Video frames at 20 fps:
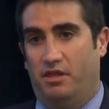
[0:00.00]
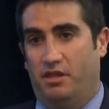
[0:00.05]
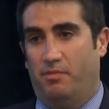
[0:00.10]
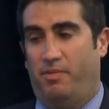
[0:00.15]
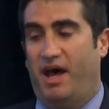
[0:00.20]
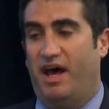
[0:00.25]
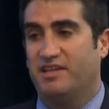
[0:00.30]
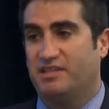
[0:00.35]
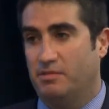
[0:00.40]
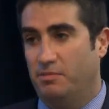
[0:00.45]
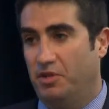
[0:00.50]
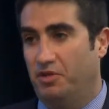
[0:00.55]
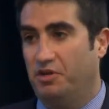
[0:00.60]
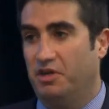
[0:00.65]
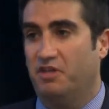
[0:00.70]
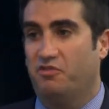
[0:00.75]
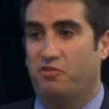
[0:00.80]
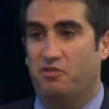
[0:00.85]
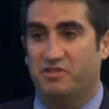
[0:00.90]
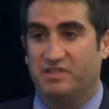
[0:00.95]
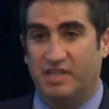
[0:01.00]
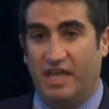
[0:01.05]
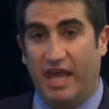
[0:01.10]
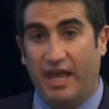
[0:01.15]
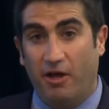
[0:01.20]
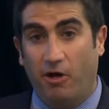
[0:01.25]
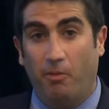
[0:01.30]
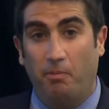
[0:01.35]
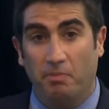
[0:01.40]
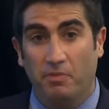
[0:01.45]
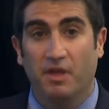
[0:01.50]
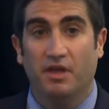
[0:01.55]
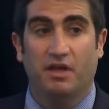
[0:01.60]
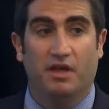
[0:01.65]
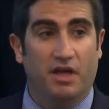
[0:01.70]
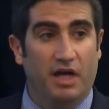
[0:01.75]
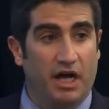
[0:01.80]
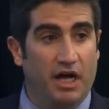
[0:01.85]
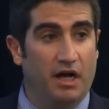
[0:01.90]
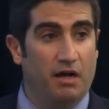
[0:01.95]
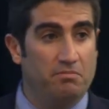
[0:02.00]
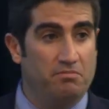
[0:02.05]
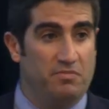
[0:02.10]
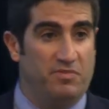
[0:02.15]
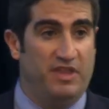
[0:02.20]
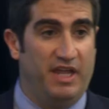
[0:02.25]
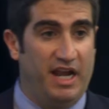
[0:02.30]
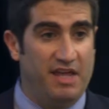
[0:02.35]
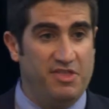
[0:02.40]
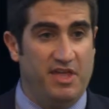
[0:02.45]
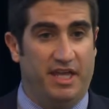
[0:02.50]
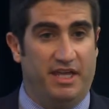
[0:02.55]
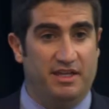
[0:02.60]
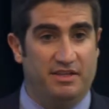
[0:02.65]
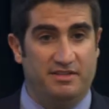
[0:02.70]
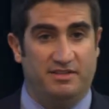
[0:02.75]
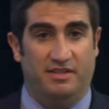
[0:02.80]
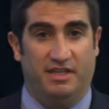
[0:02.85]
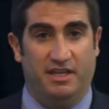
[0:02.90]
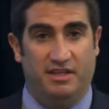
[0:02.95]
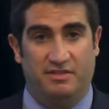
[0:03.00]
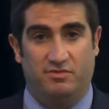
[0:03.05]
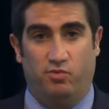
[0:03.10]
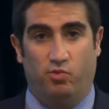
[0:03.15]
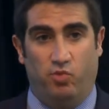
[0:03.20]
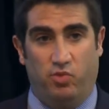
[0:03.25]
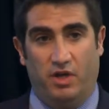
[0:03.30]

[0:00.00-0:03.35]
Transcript: the possibility for scale um, that I think is, is,